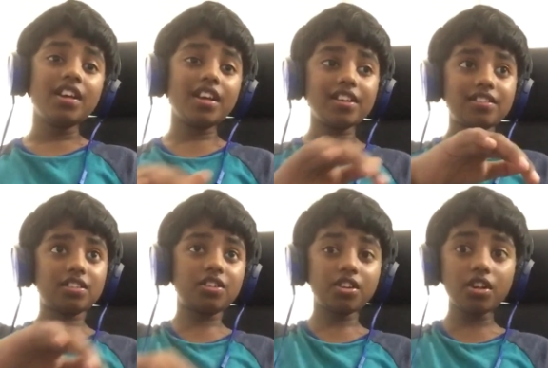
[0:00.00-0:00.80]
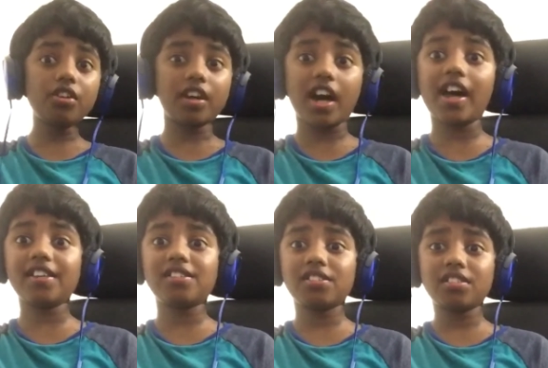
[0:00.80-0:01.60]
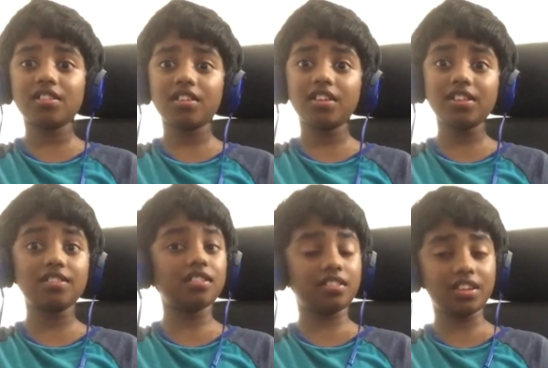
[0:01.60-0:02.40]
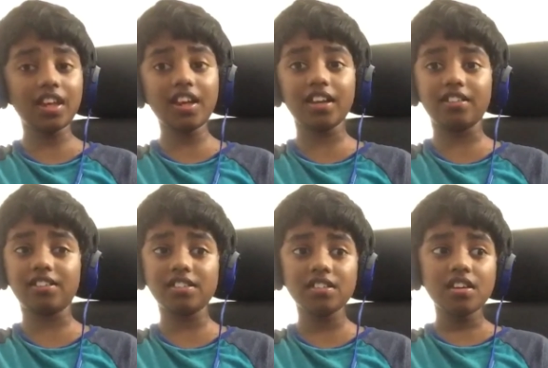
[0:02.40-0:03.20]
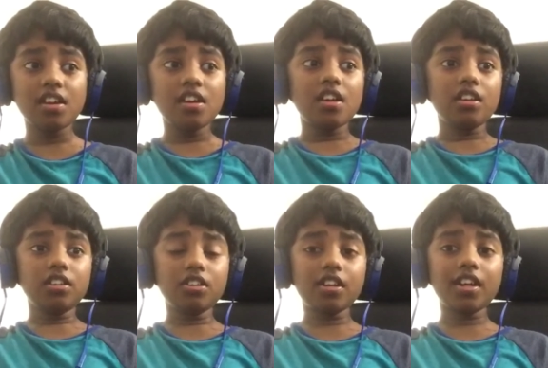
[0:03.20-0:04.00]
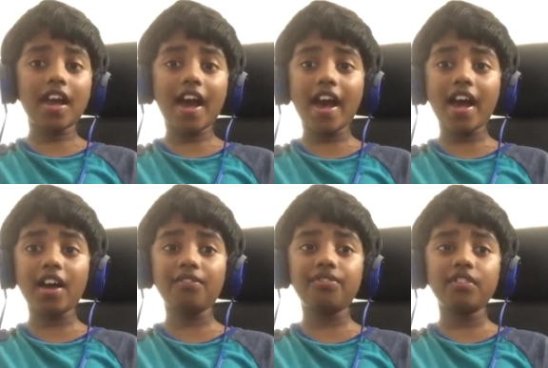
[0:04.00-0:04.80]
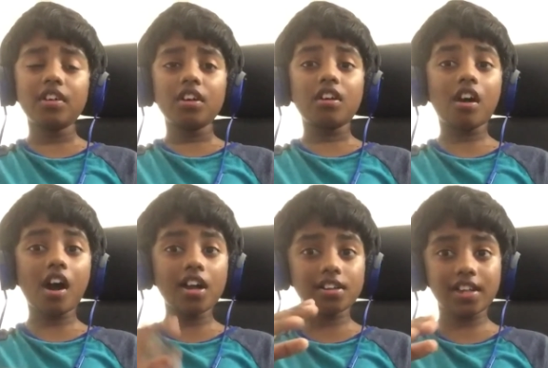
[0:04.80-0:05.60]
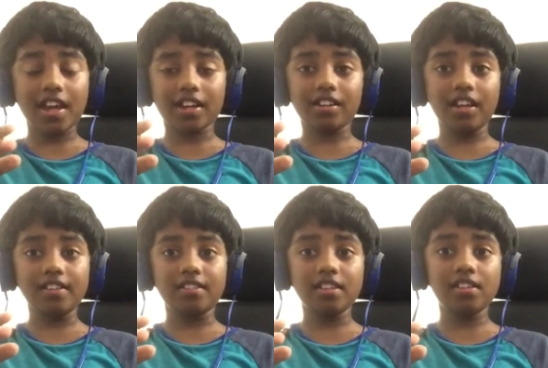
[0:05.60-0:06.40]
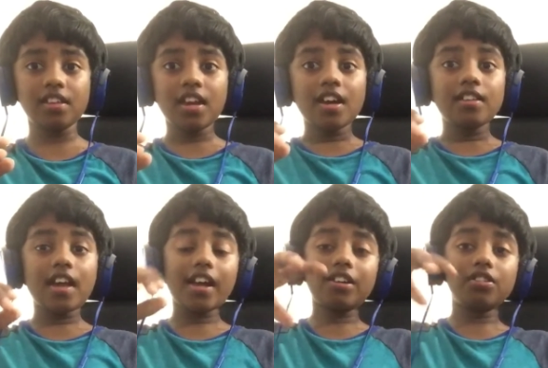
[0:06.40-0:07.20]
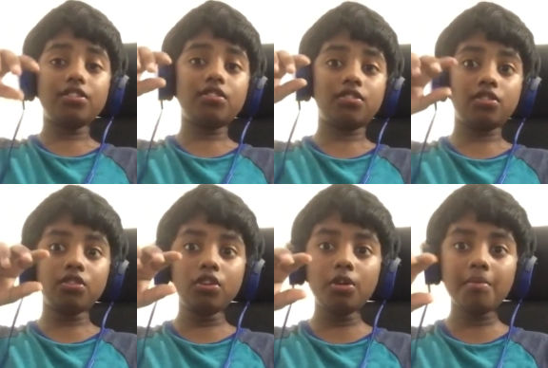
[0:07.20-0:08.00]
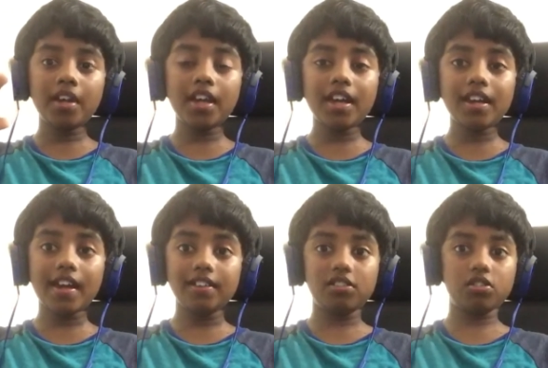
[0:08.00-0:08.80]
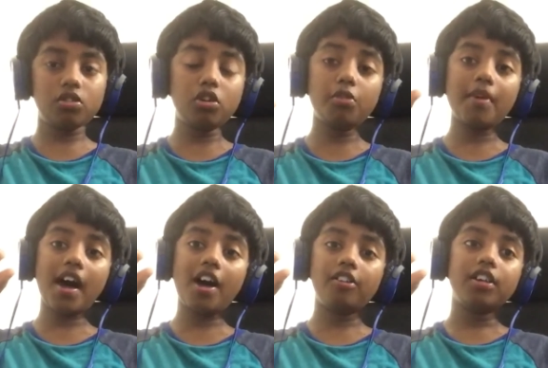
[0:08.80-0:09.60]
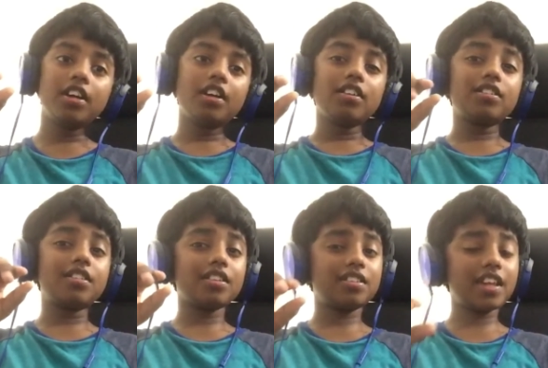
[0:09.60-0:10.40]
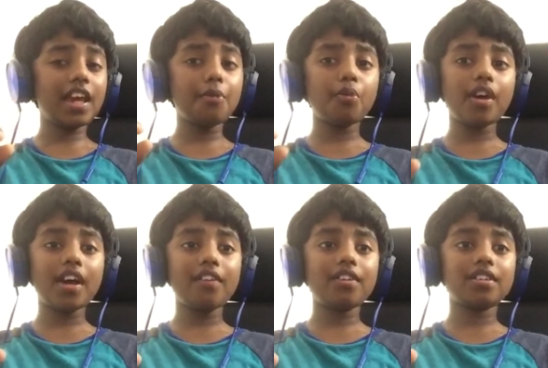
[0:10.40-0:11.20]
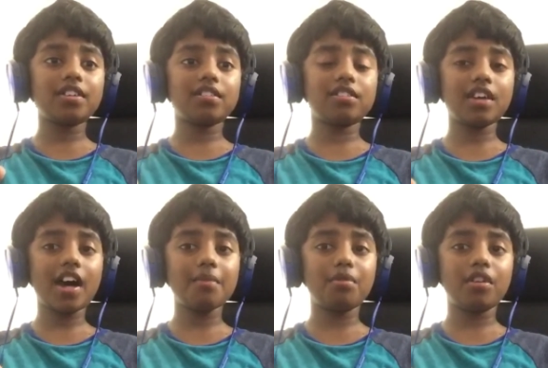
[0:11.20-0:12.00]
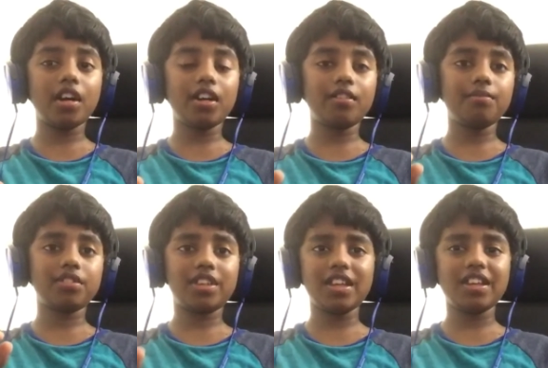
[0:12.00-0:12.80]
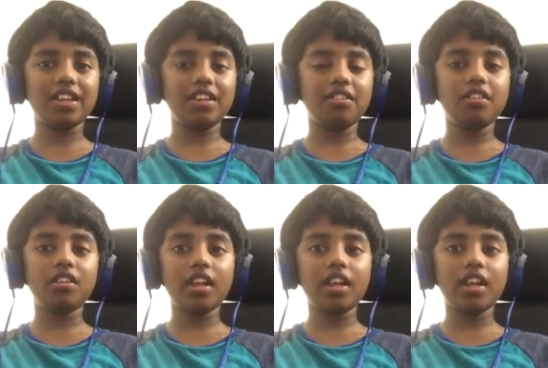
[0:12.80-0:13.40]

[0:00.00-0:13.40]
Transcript: It's true, guys. It's serious. You can have contact lenses that could zoom in and zoom out. The same way with the cyborg thingy, you know,